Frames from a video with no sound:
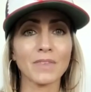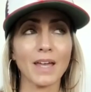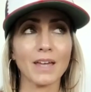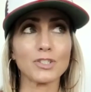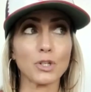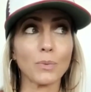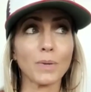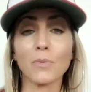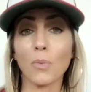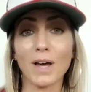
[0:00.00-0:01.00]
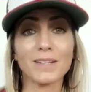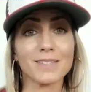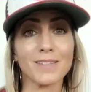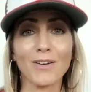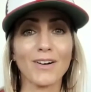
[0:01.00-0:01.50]
and doing what
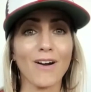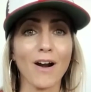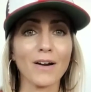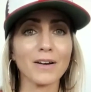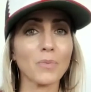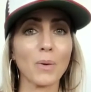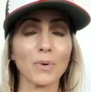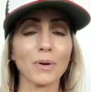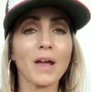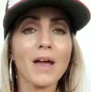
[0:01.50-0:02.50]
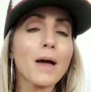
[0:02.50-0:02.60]
is on our heart and what we're